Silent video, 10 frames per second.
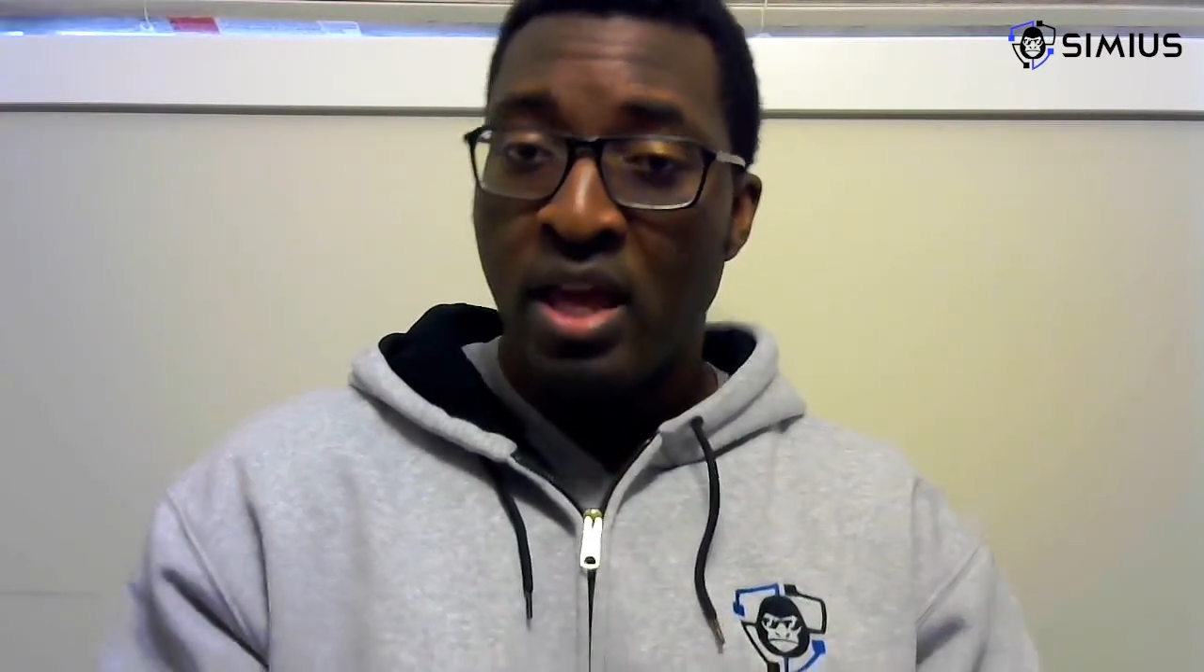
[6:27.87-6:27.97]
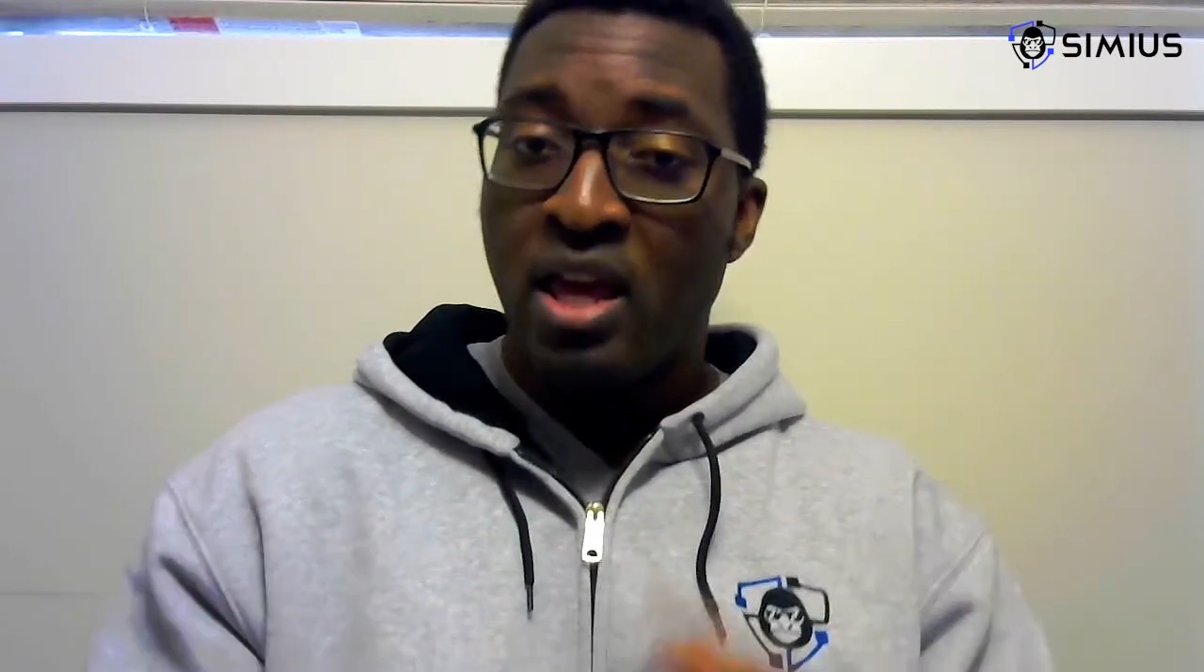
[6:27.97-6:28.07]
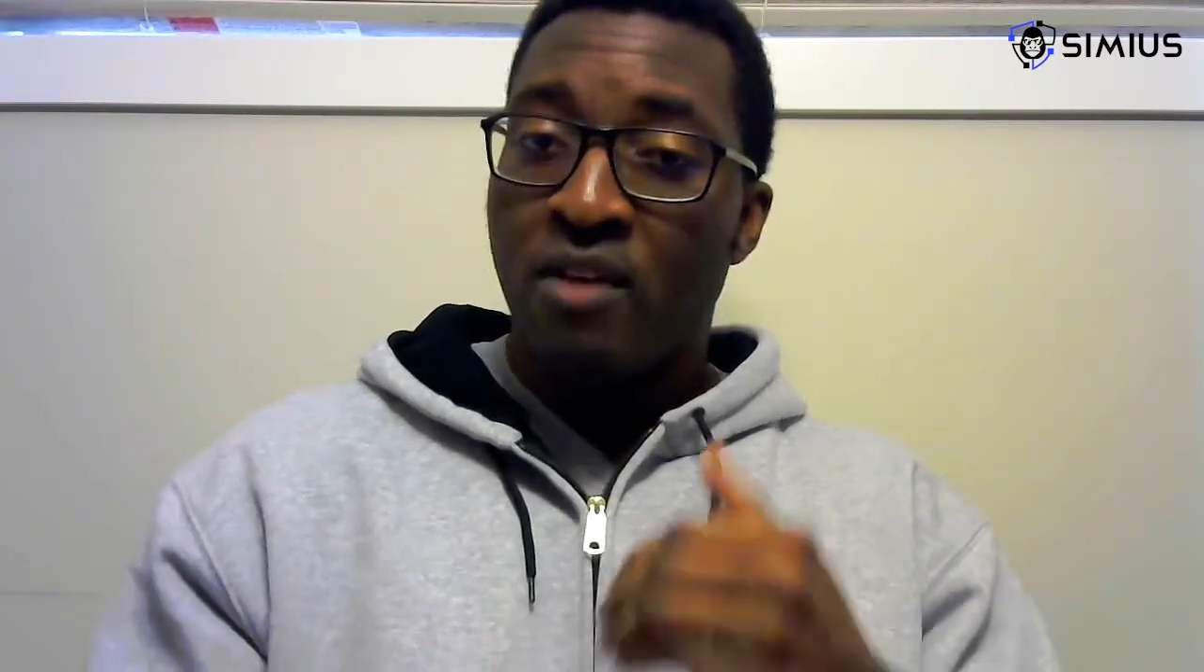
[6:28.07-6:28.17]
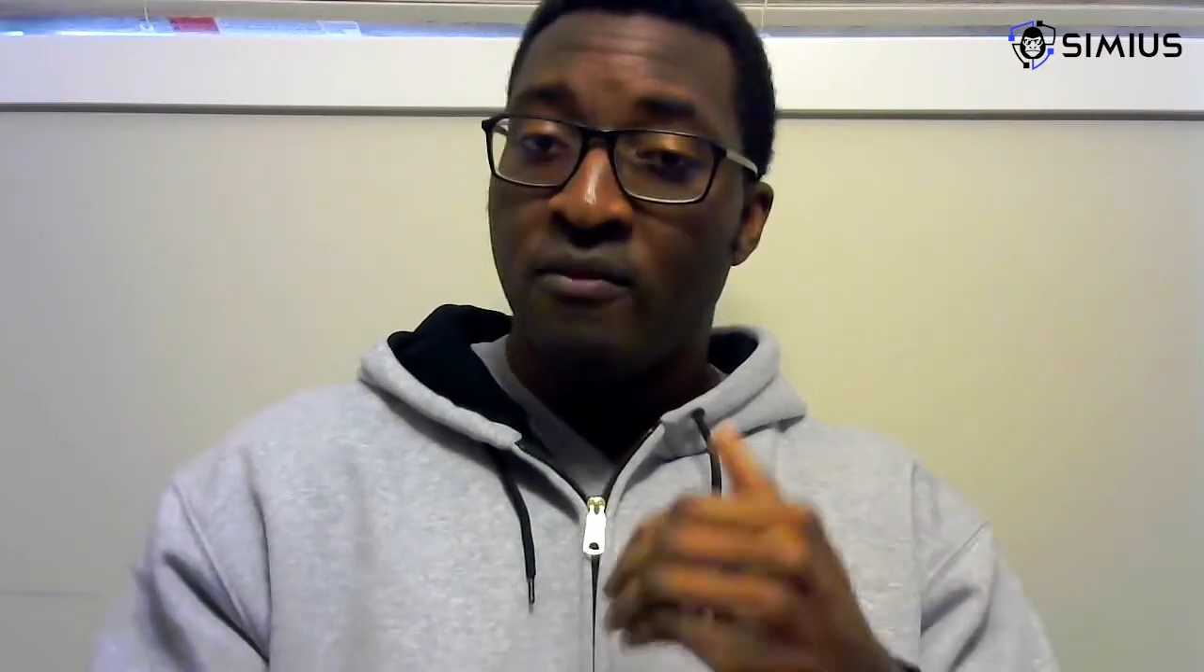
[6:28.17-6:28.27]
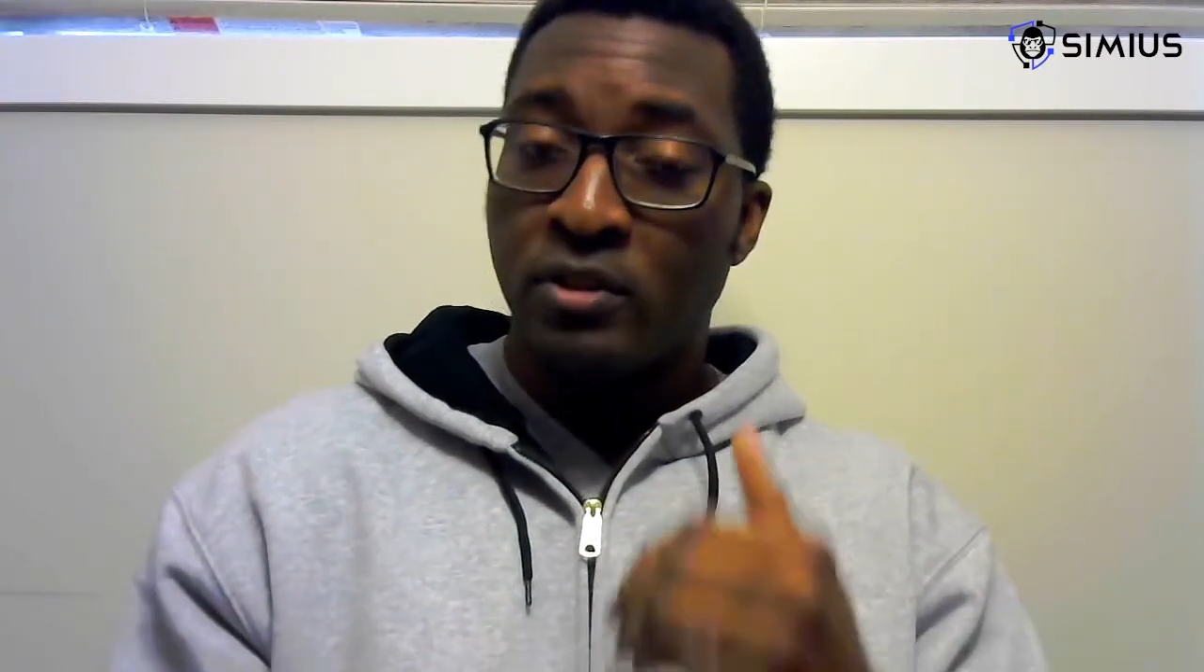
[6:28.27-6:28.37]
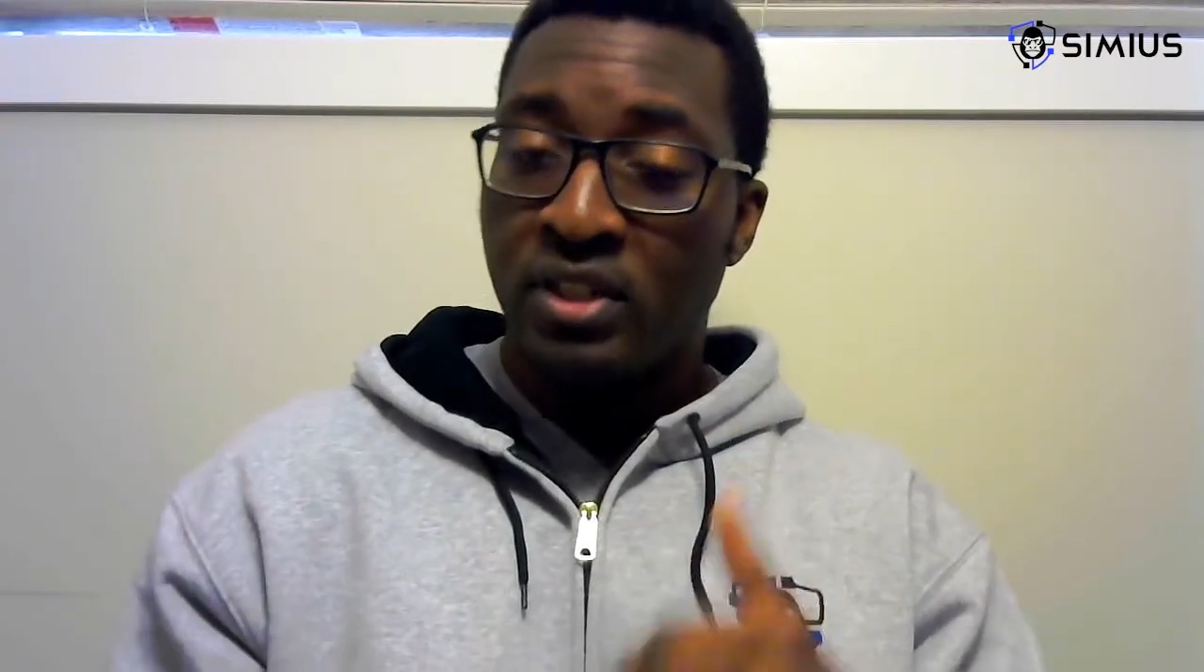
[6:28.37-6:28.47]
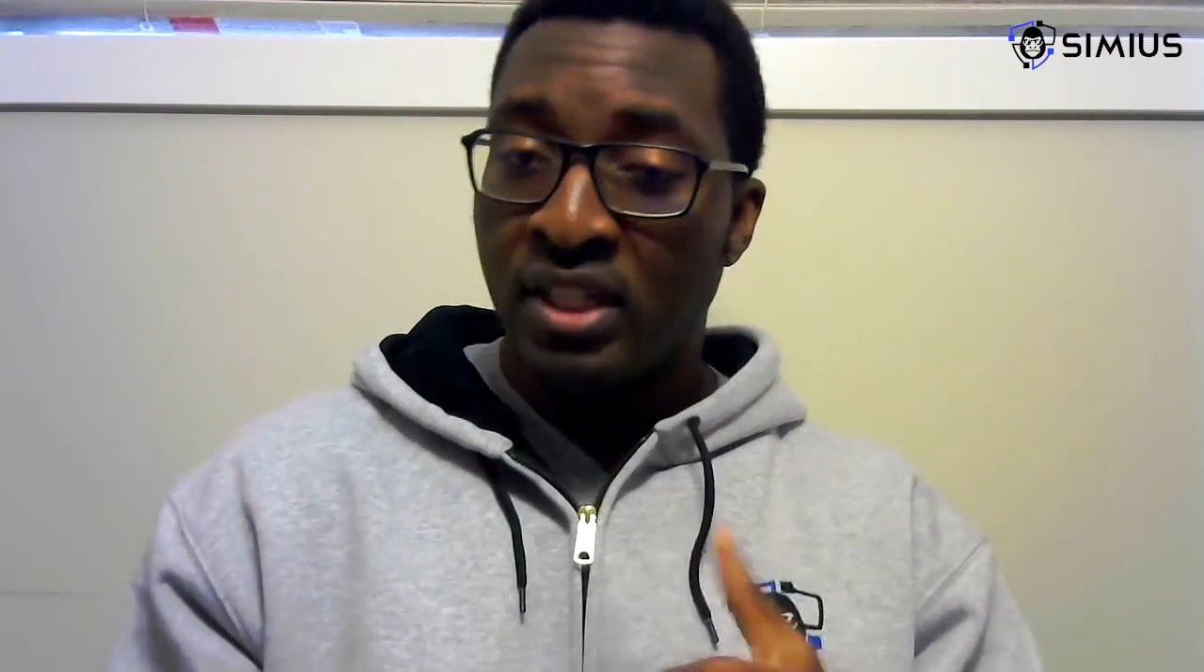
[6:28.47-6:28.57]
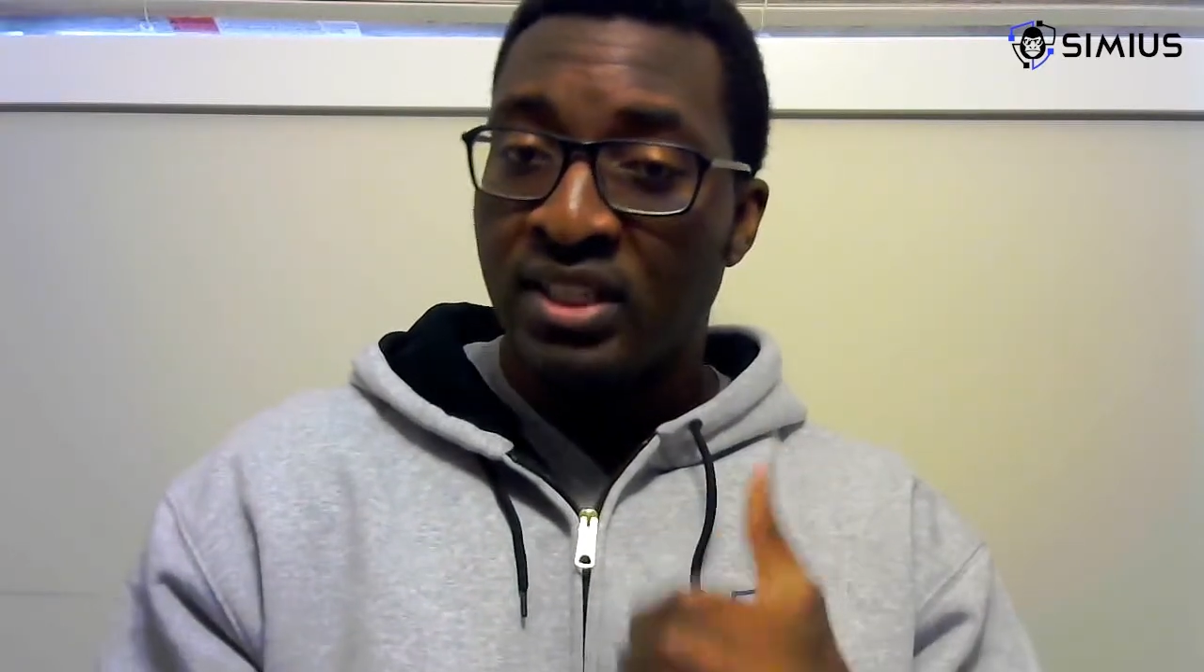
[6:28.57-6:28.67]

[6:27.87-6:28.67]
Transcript: for things that